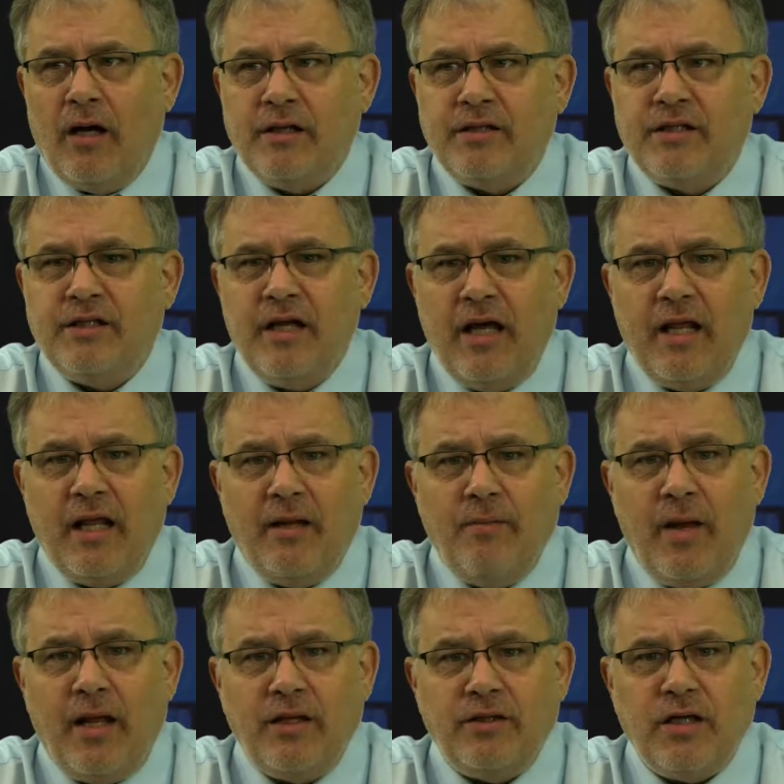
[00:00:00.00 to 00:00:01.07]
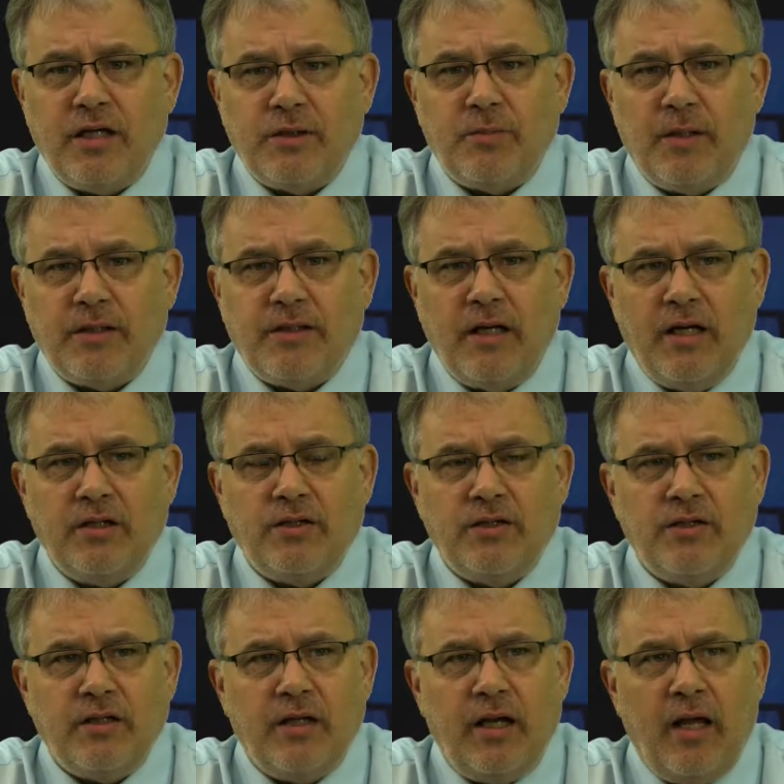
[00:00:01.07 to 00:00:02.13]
set and manage expectations,